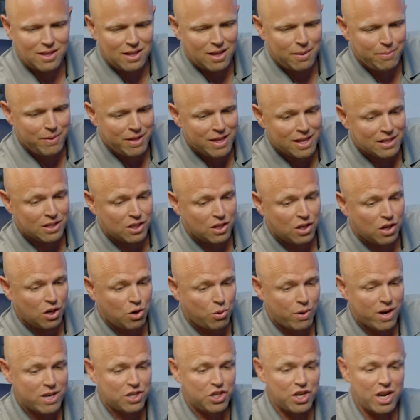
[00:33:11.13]
I mean, that's a good
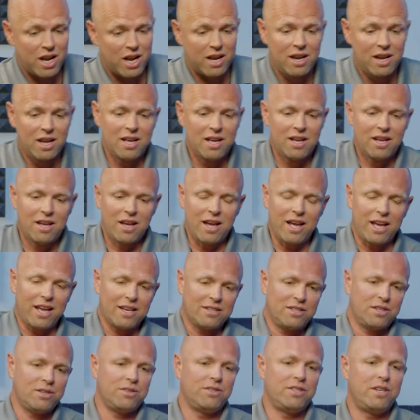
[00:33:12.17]
question, and I
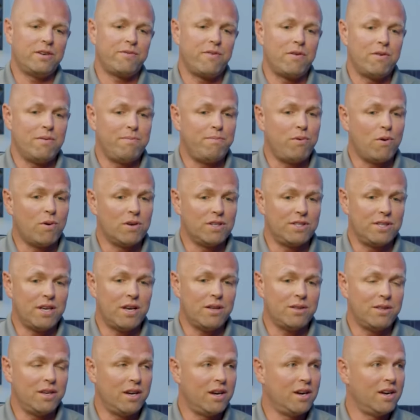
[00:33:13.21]
guess there's different reports
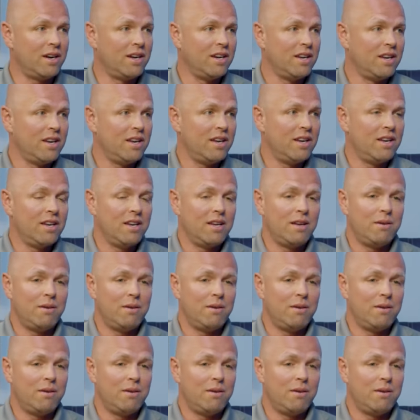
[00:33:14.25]
out there. Yeah.